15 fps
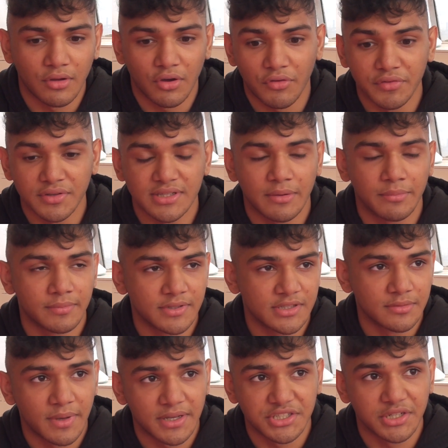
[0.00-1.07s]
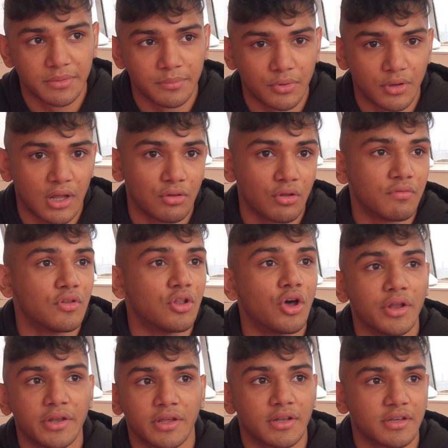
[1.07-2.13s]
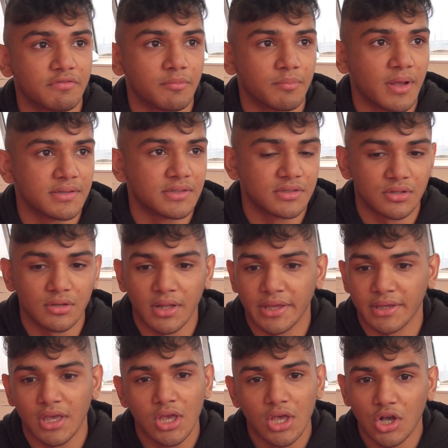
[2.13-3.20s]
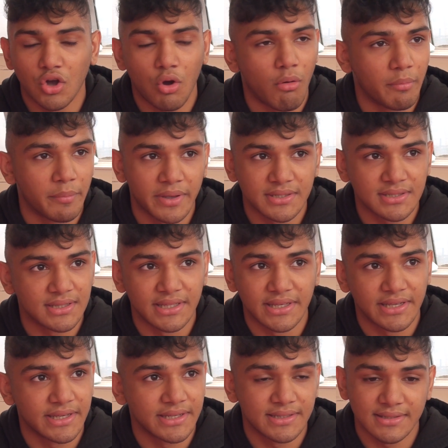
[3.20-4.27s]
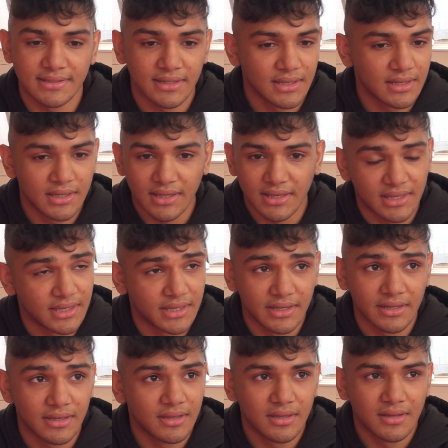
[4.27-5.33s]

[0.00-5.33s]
Obviously, this is my gym, but I love learning at different yeah. places too, like Cornbase, Leeds, here.